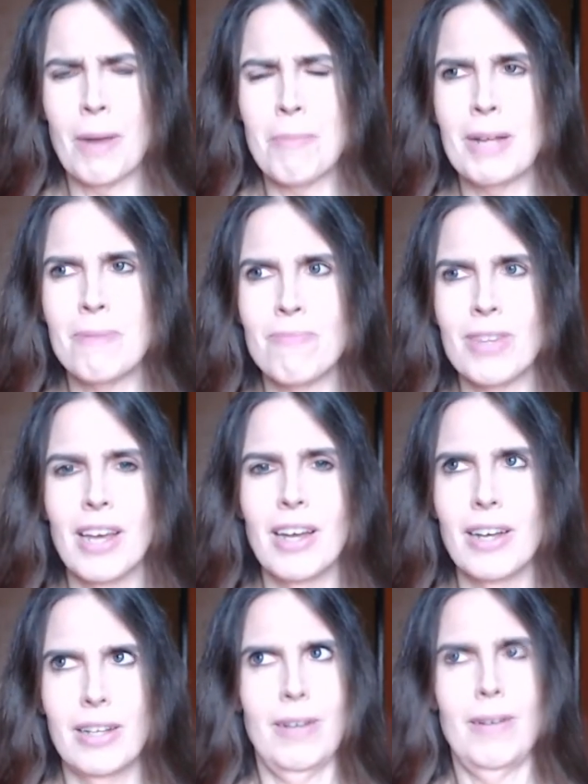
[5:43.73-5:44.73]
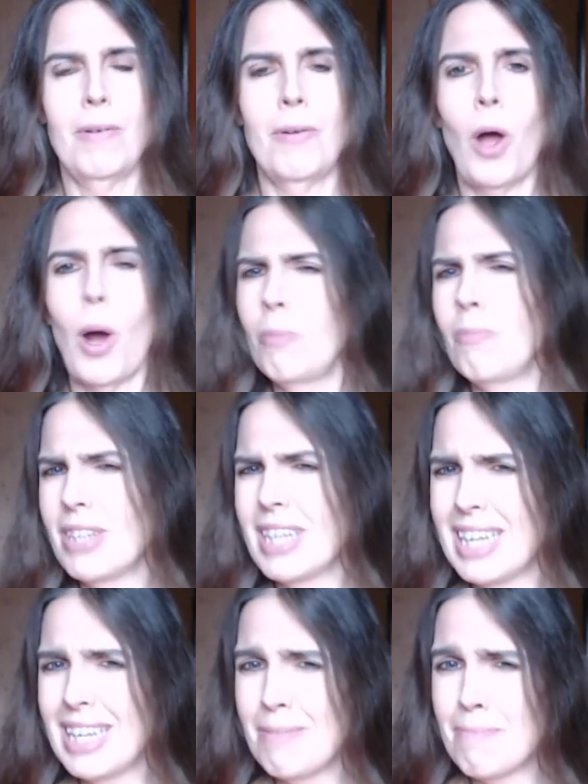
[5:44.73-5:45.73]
I mean, hopefully,